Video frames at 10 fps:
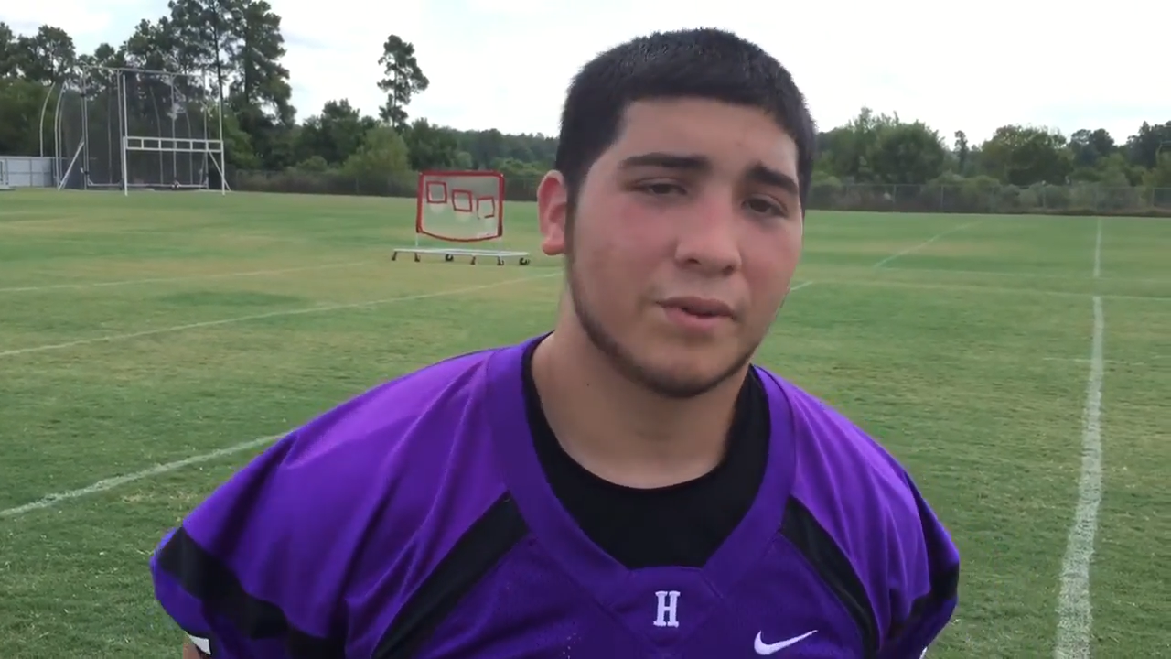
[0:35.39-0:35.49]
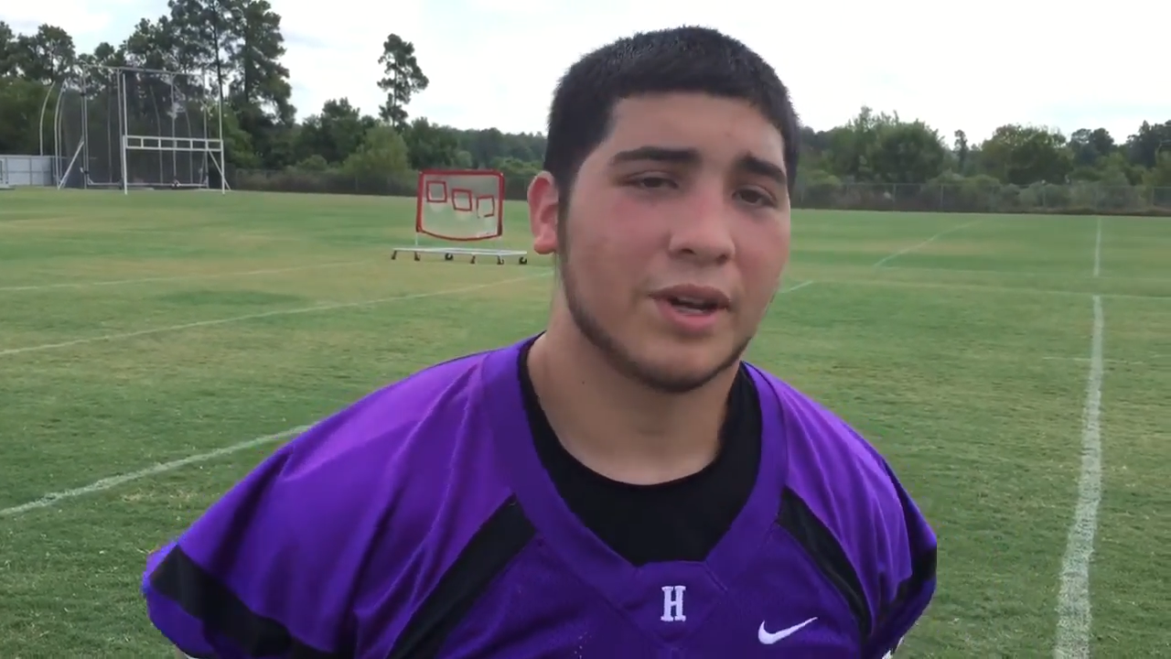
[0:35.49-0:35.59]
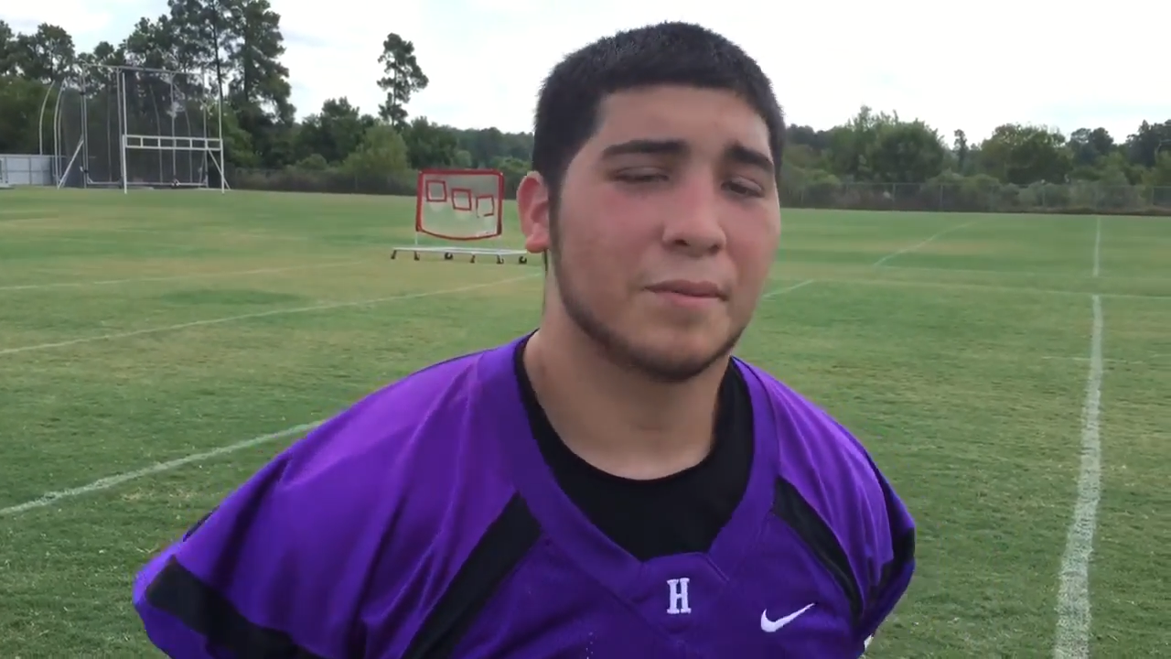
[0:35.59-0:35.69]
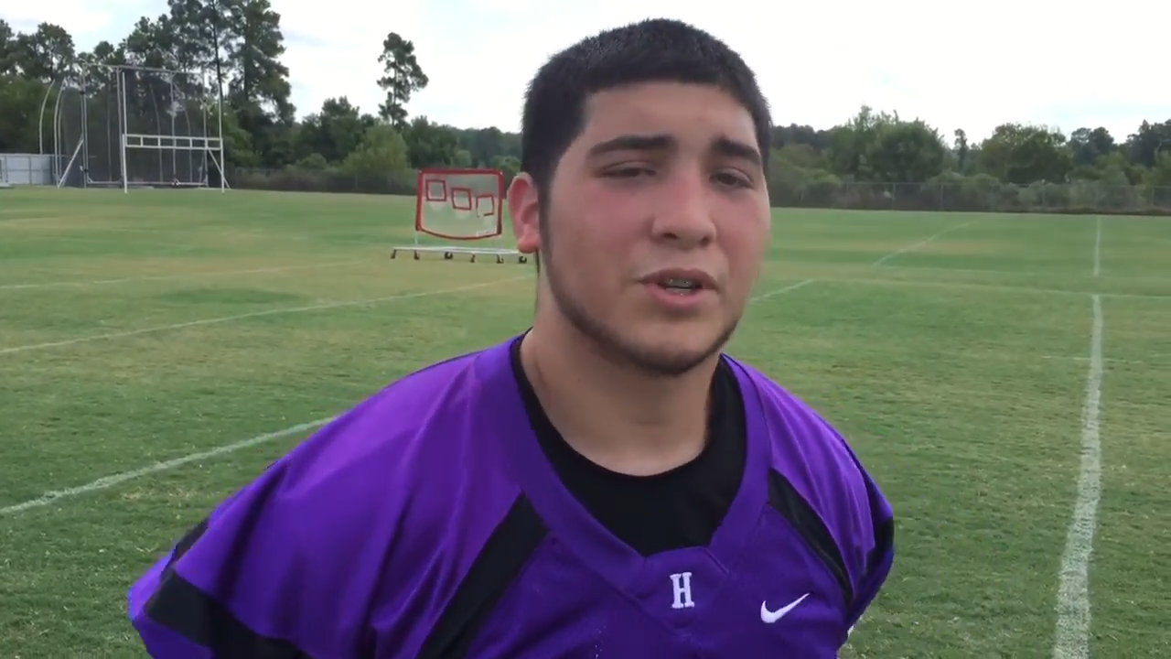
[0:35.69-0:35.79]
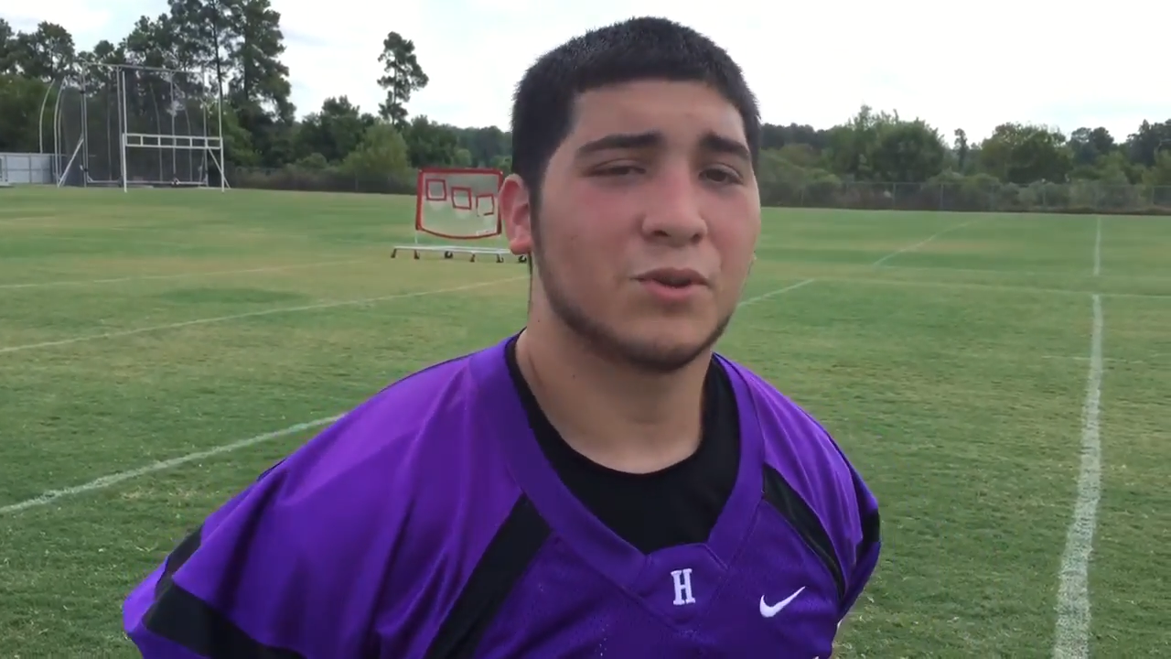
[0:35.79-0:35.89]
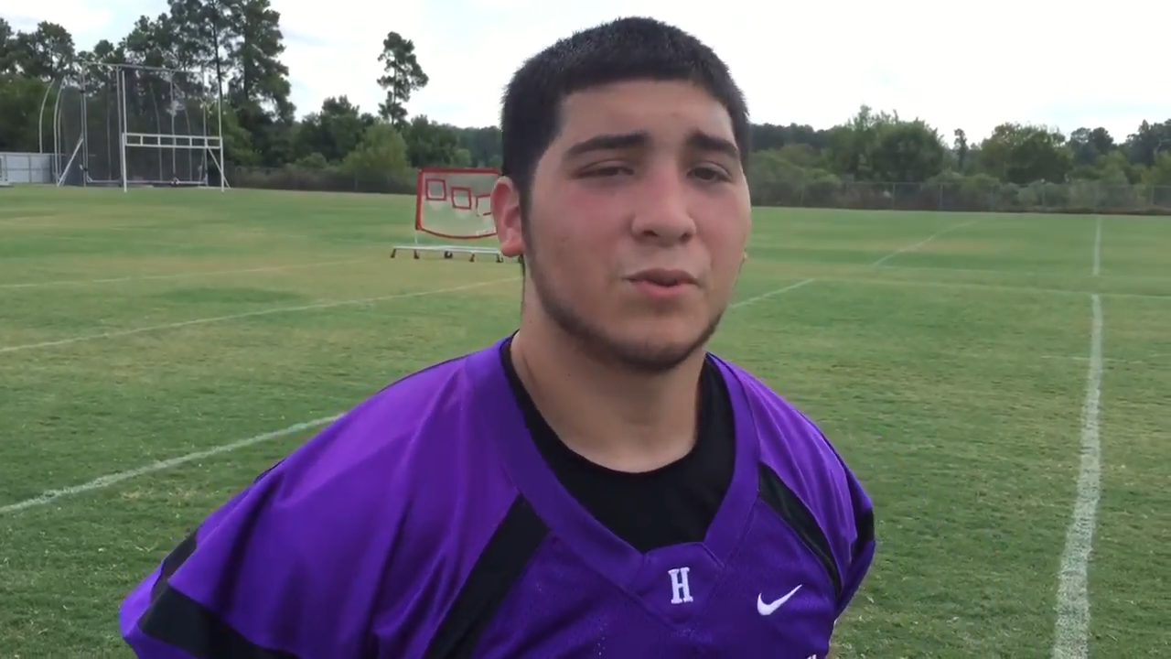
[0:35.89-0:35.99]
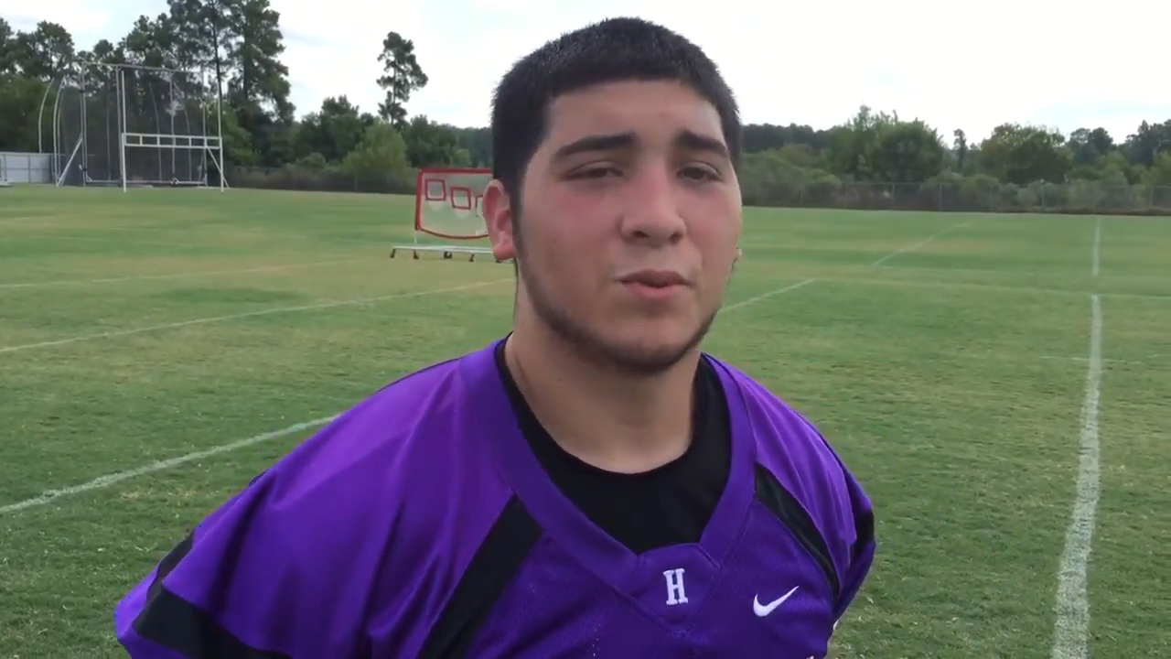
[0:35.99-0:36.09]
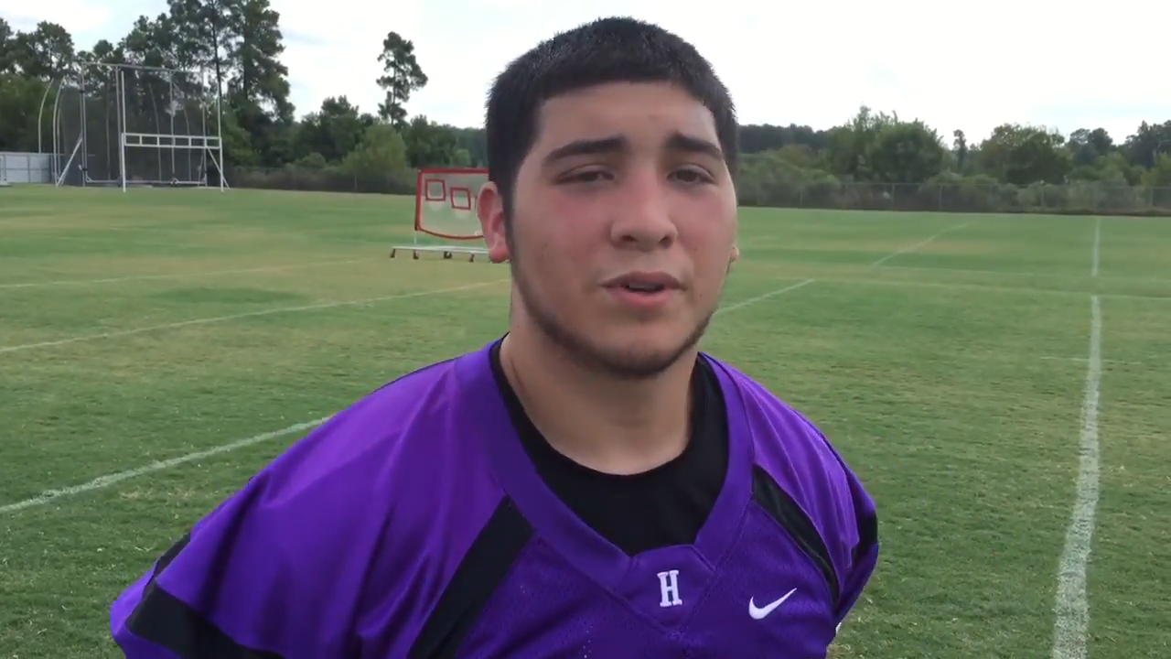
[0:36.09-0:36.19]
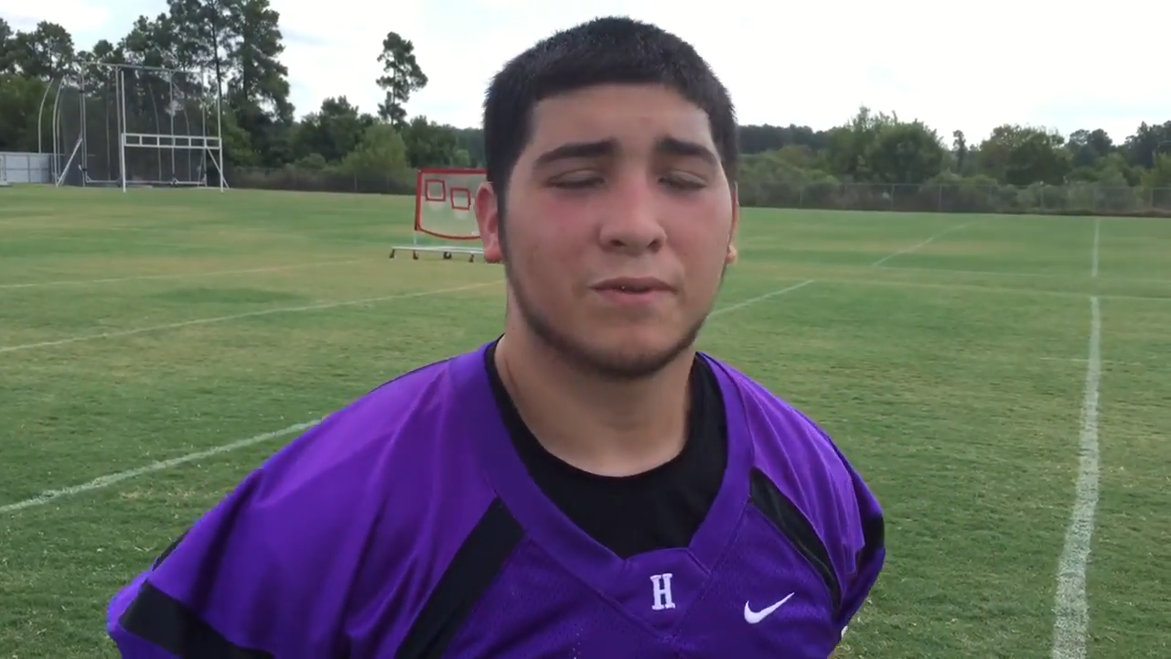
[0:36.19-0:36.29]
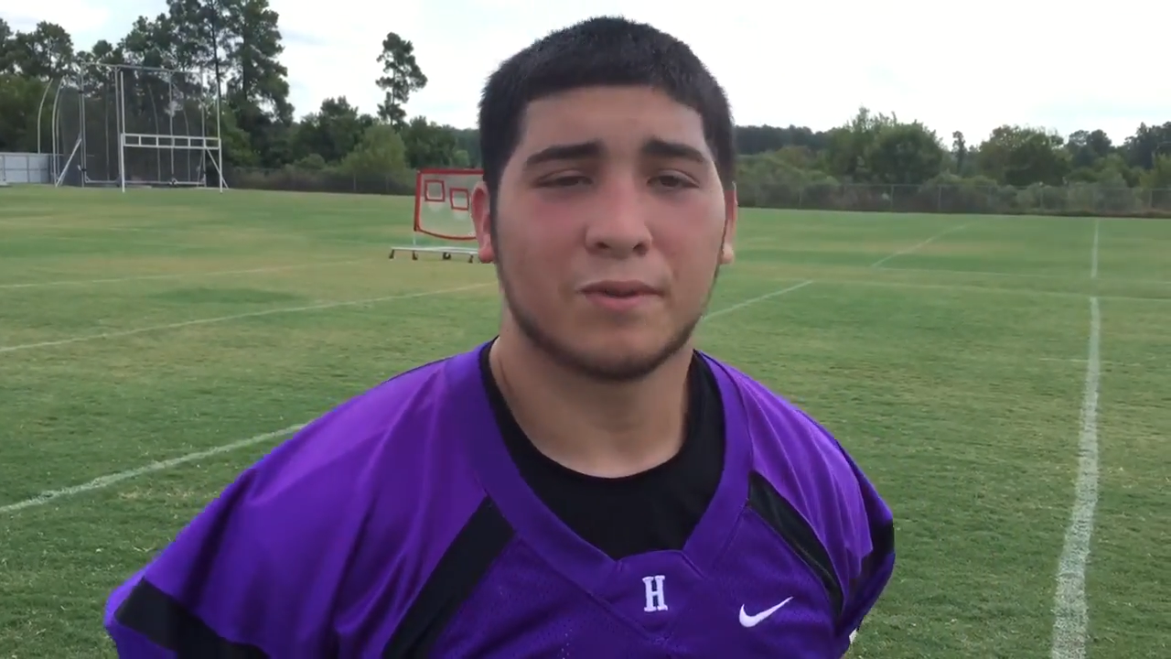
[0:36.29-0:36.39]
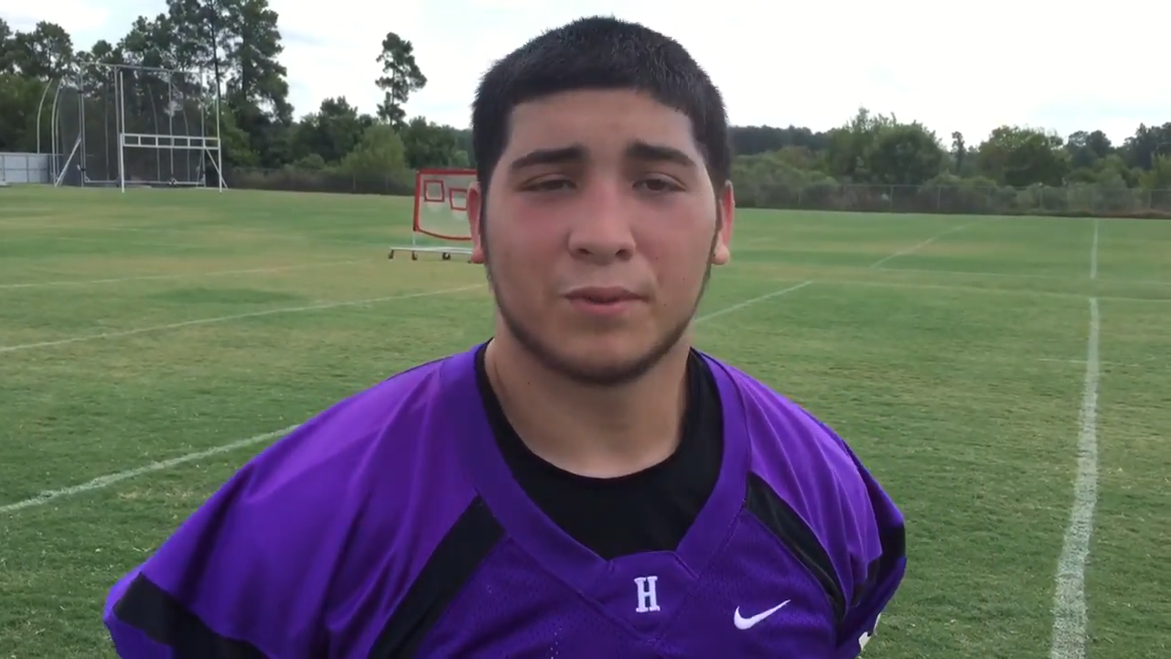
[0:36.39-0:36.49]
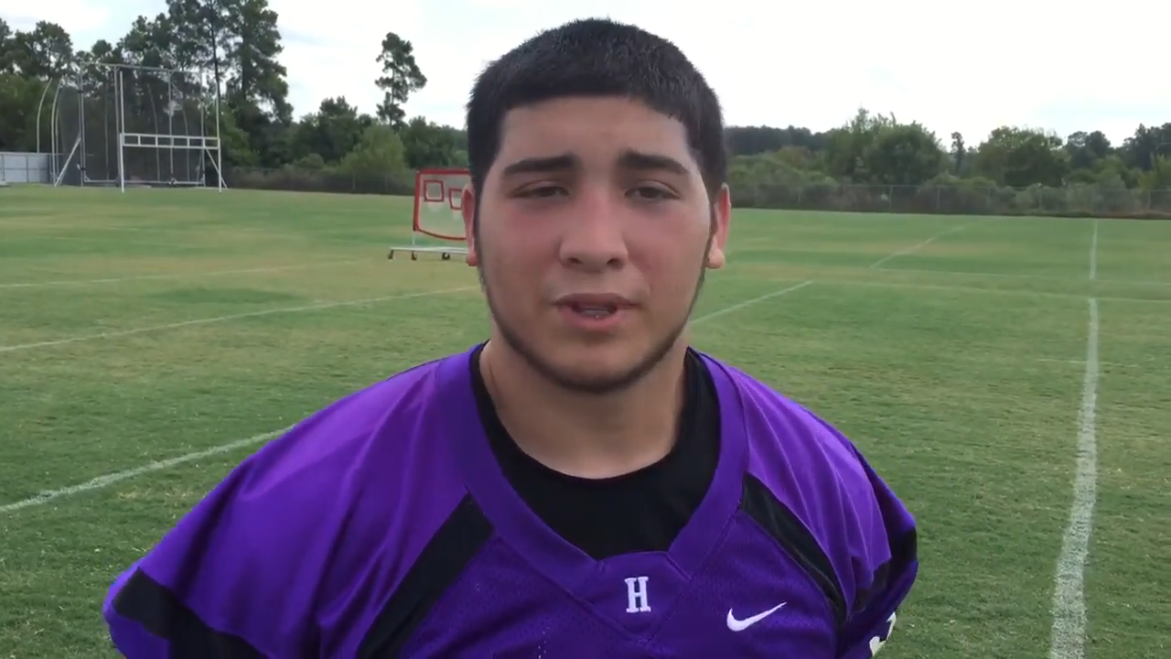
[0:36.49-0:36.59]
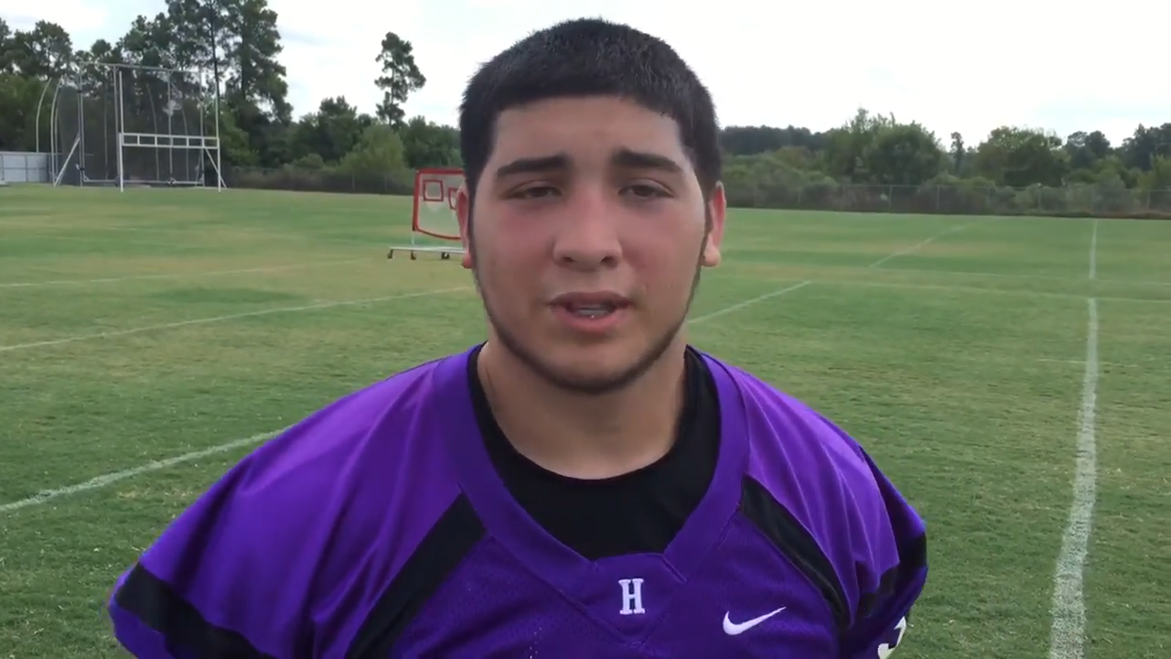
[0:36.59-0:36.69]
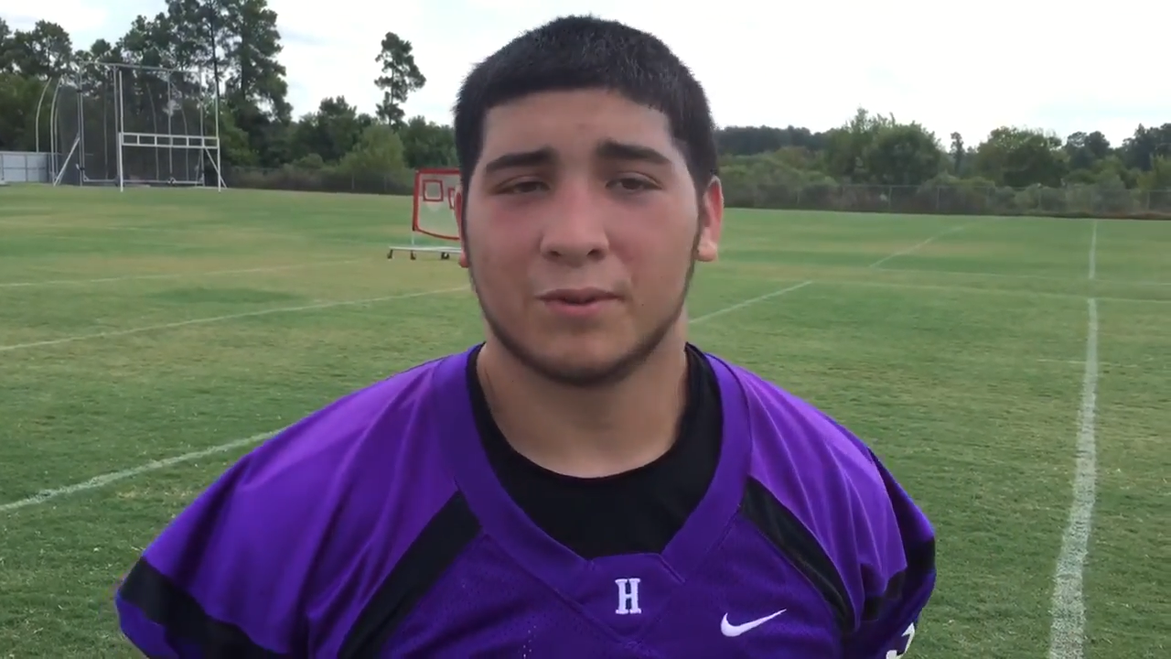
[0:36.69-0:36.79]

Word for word: We got to make sure we won from within.